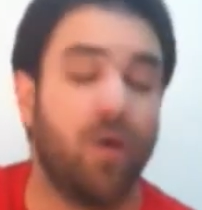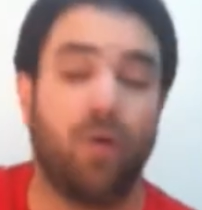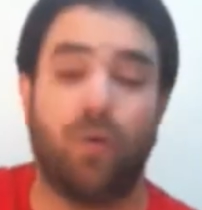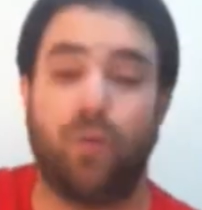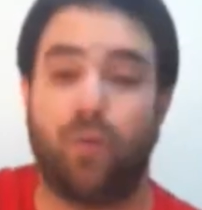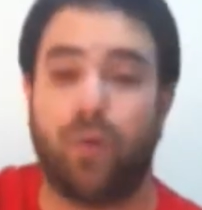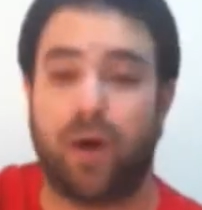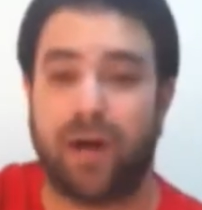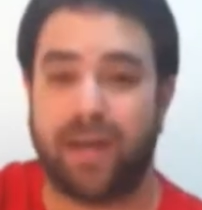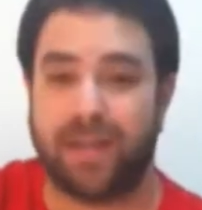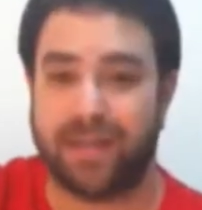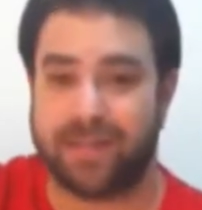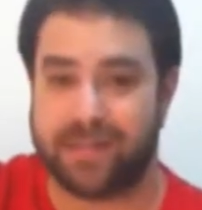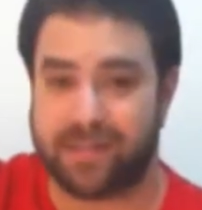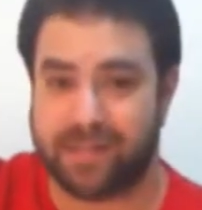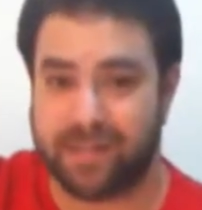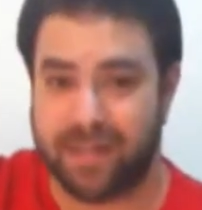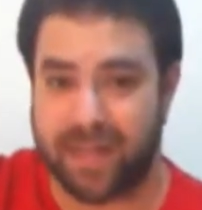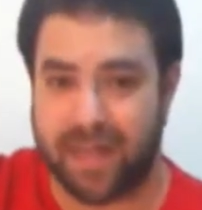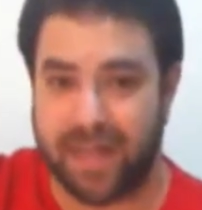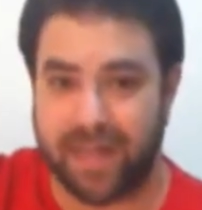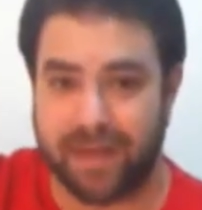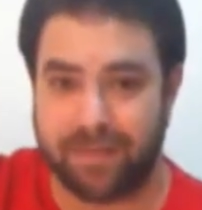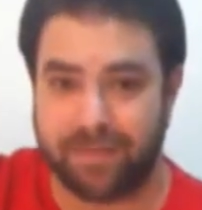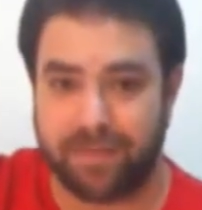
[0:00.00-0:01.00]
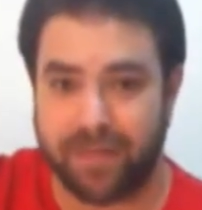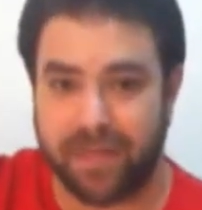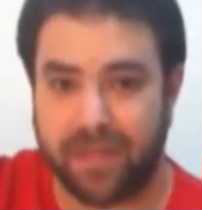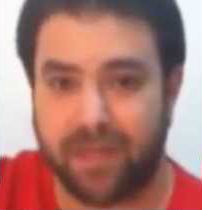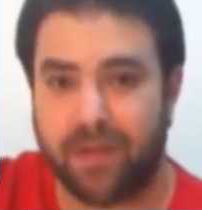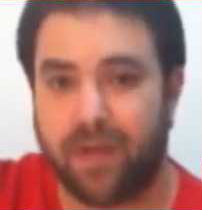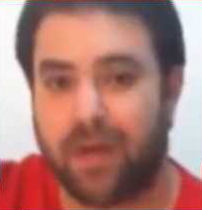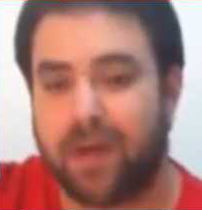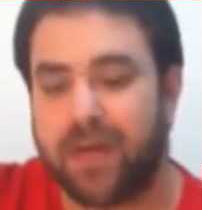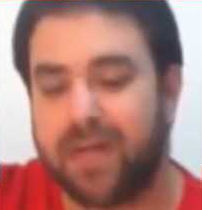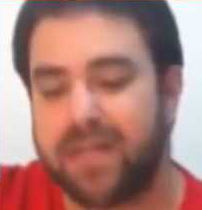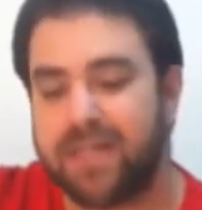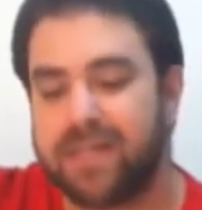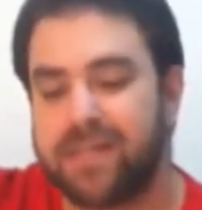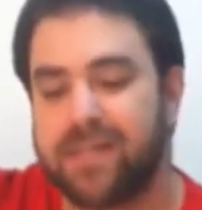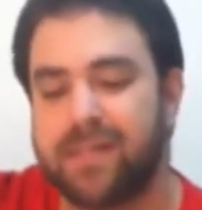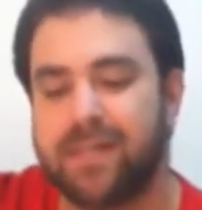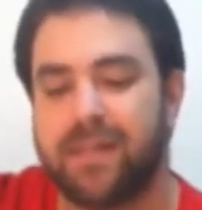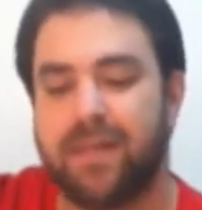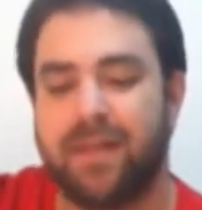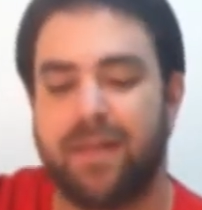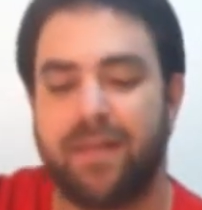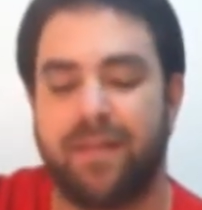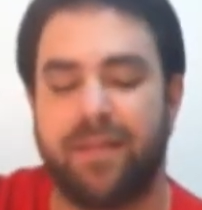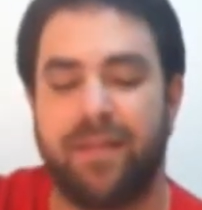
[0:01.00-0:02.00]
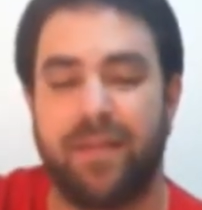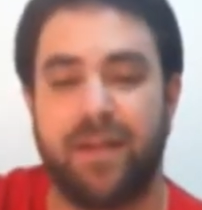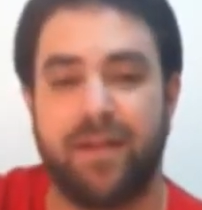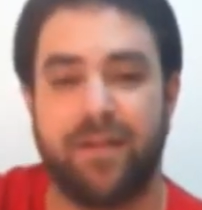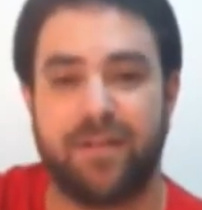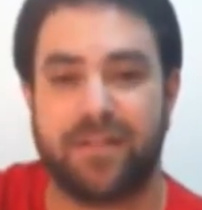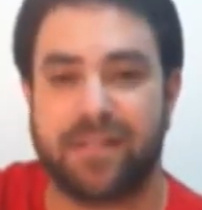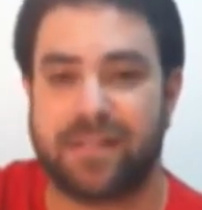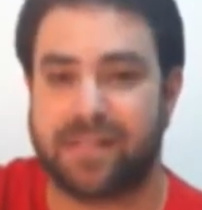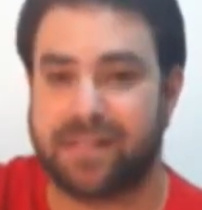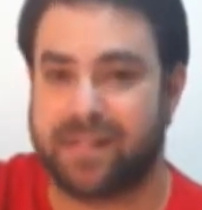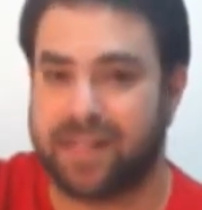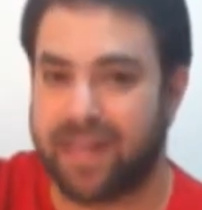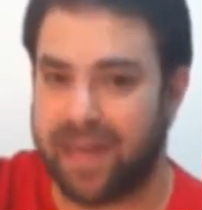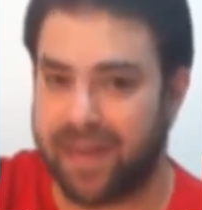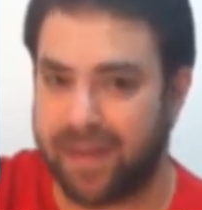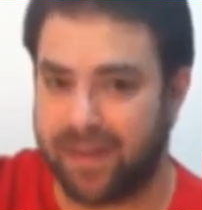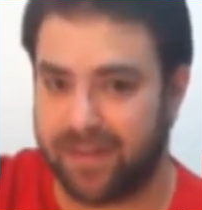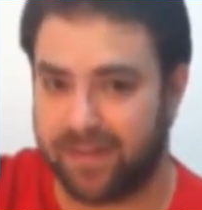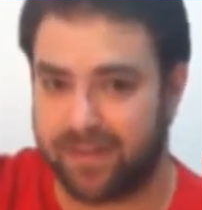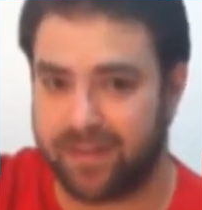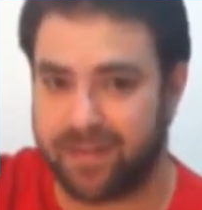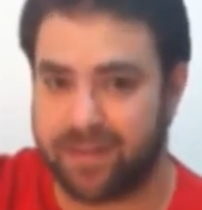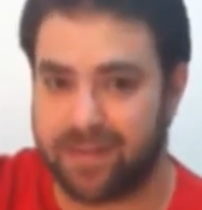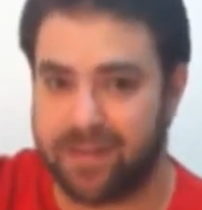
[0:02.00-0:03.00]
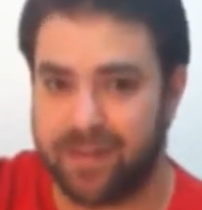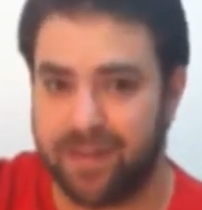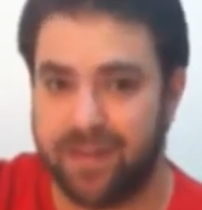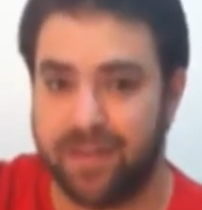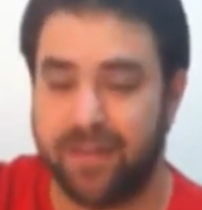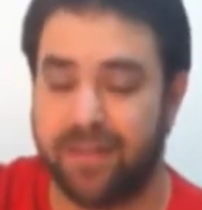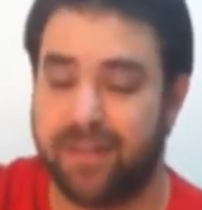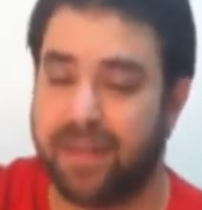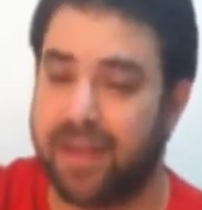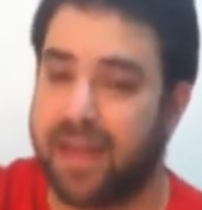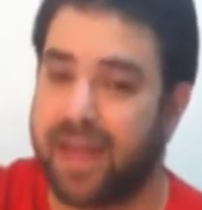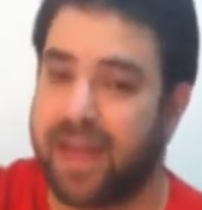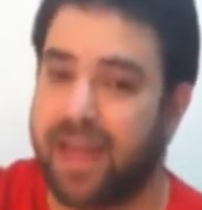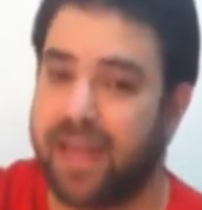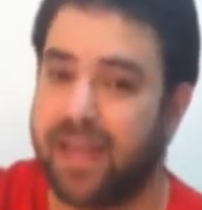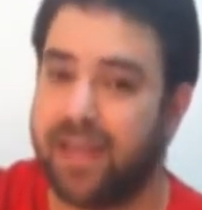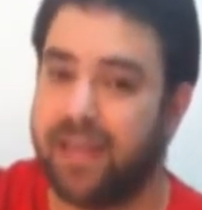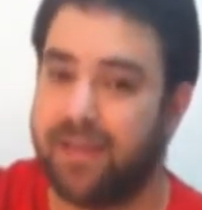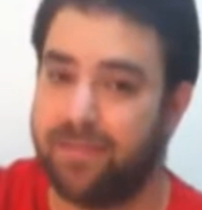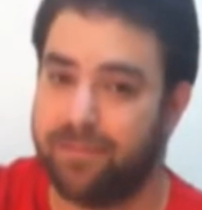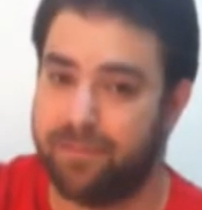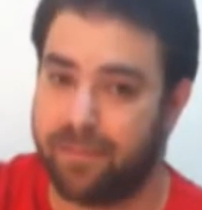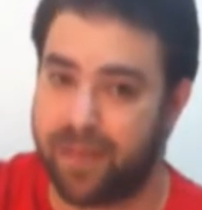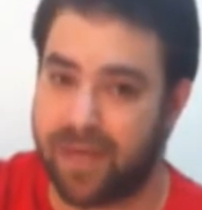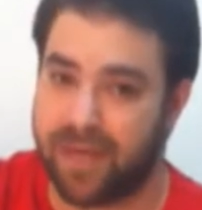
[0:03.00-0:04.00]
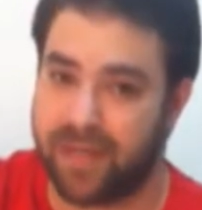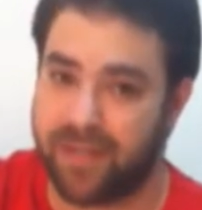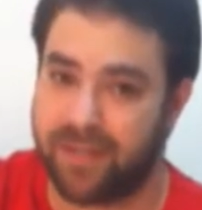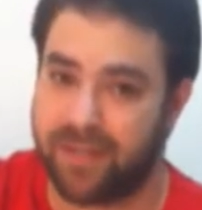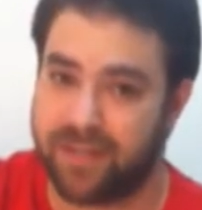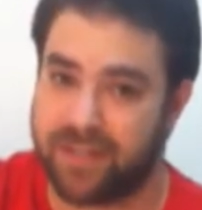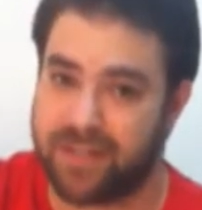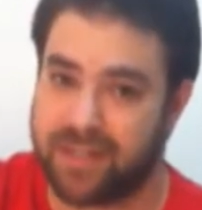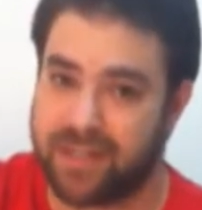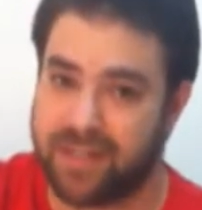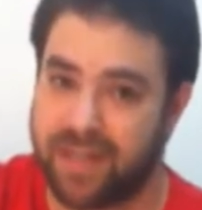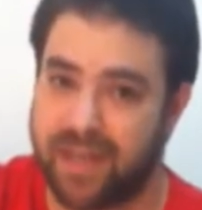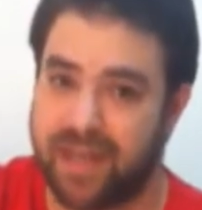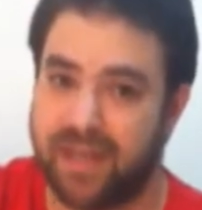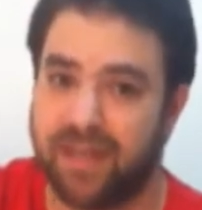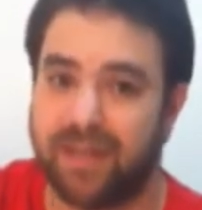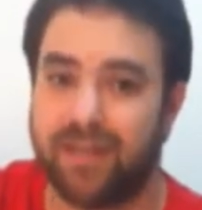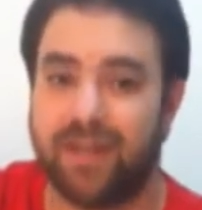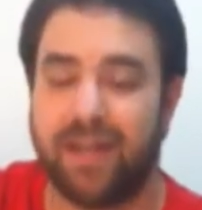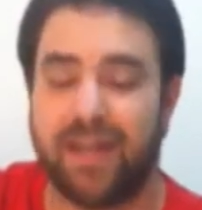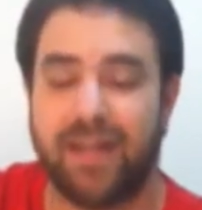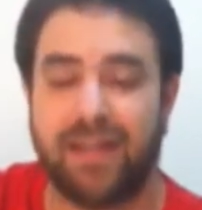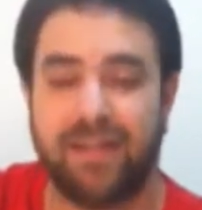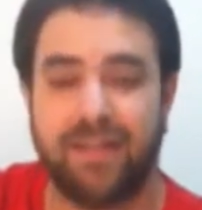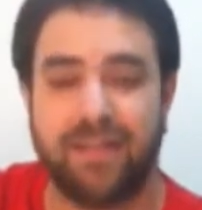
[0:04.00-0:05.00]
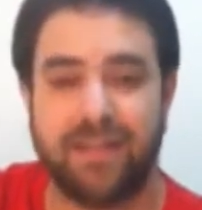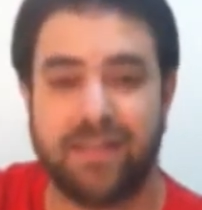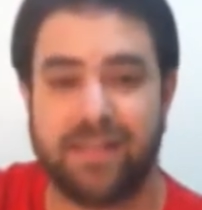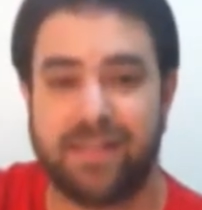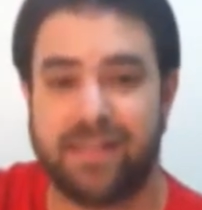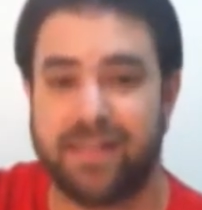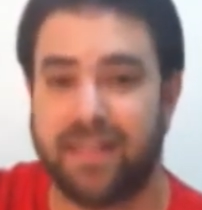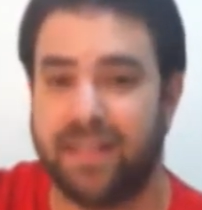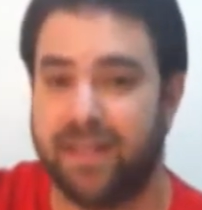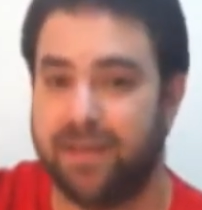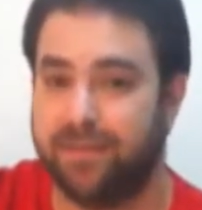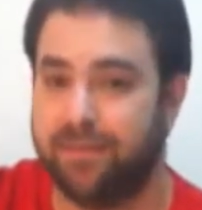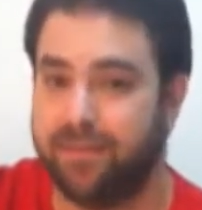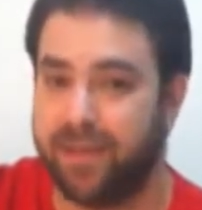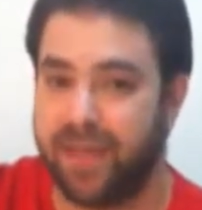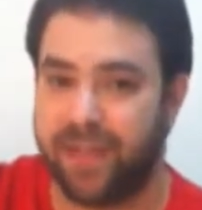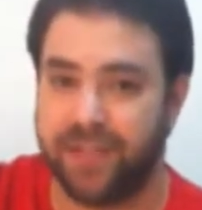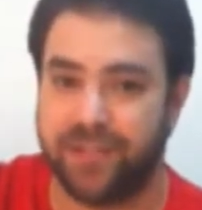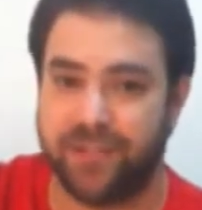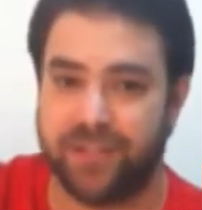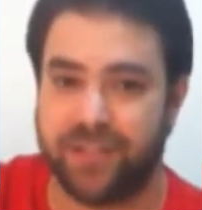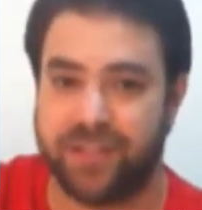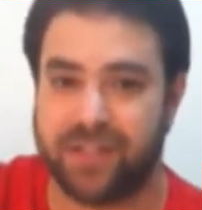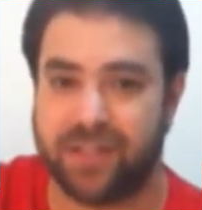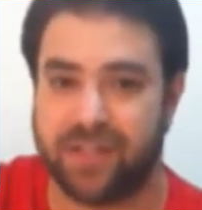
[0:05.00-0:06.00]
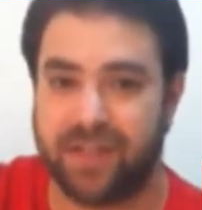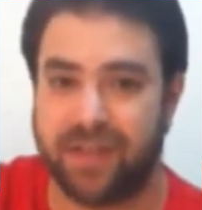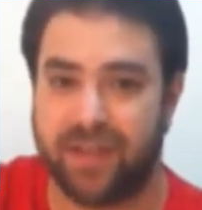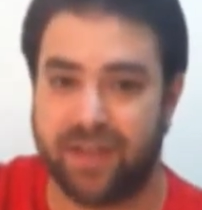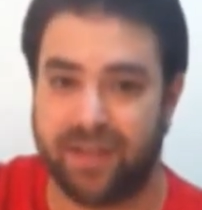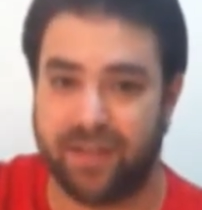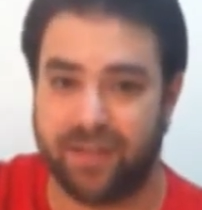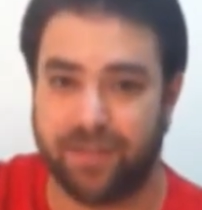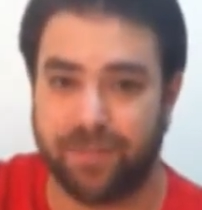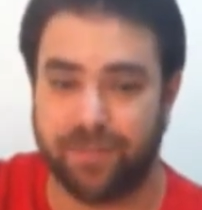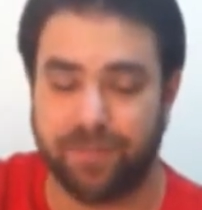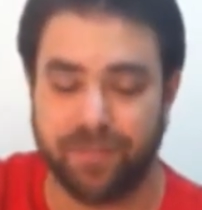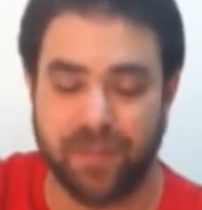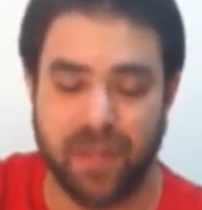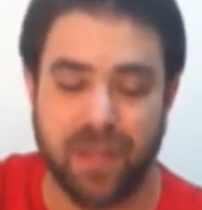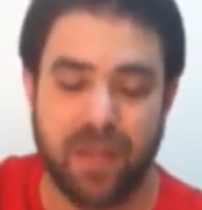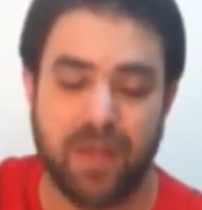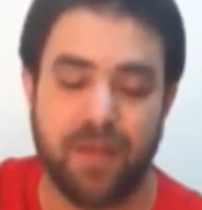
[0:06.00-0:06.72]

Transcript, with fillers: Why is that? Because their scales, the A minor scale and the C major scale,